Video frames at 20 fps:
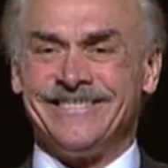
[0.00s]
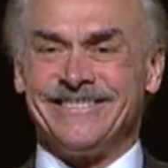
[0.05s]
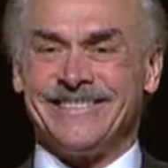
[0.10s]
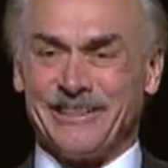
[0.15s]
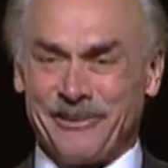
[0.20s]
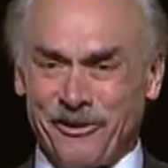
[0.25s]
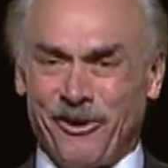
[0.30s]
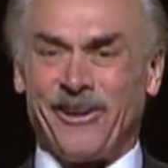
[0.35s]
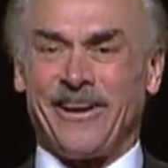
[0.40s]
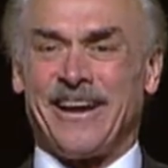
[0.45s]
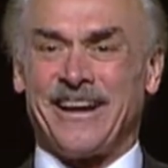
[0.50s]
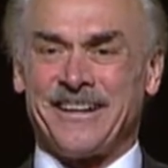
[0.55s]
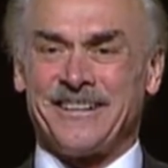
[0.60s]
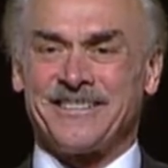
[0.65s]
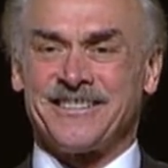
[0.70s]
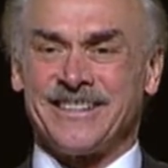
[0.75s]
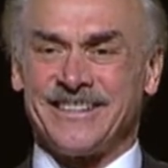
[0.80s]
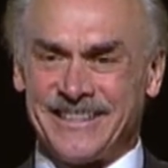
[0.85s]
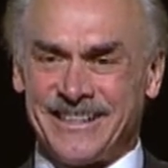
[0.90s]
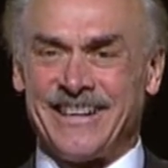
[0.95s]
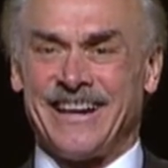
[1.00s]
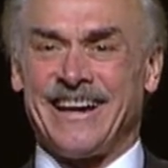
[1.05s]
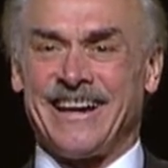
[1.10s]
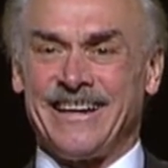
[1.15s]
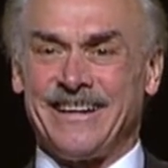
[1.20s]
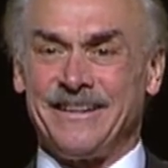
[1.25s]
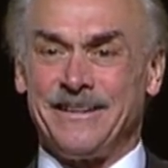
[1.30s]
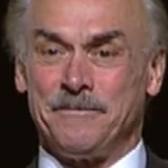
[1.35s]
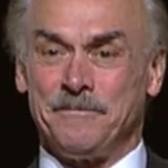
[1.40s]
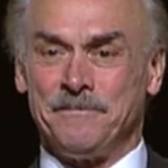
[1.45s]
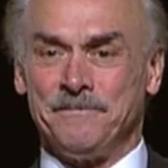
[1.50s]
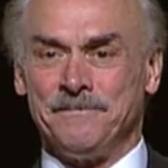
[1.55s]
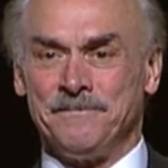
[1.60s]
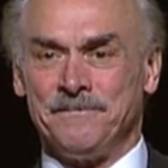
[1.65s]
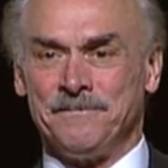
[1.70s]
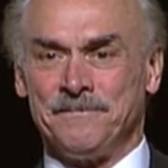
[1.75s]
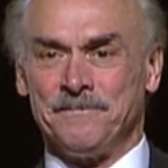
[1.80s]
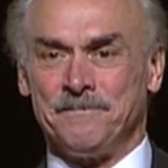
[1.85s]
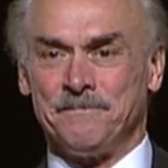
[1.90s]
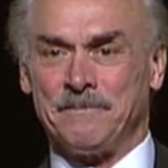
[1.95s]
in all honesty, today,
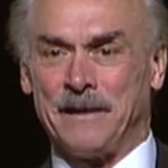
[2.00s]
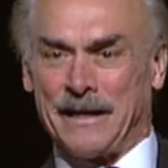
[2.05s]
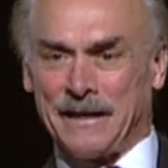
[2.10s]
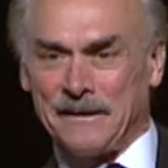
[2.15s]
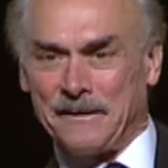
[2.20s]
back